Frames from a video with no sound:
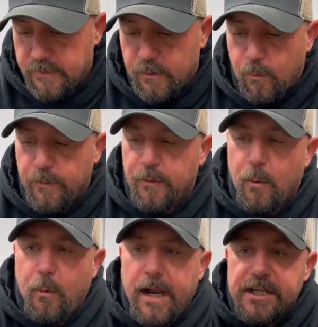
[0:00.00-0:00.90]
What the
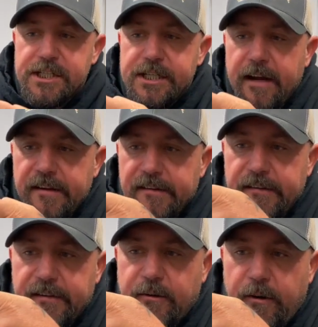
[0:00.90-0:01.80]
wedge does
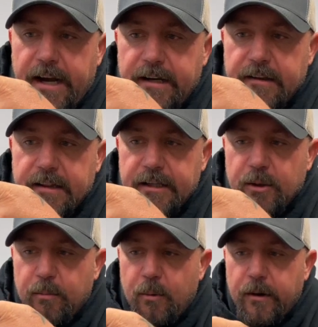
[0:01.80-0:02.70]
is create a
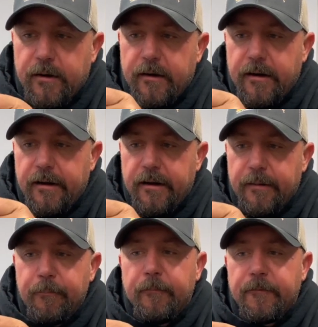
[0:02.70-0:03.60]
little more
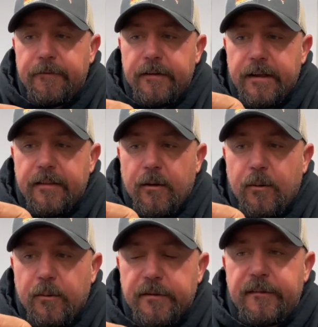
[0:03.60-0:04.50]
oomph in the
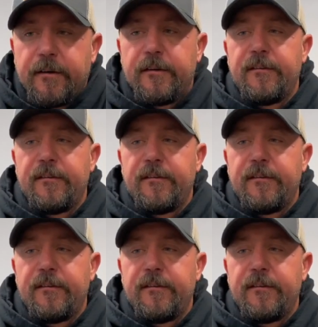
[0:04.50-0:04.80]
holster.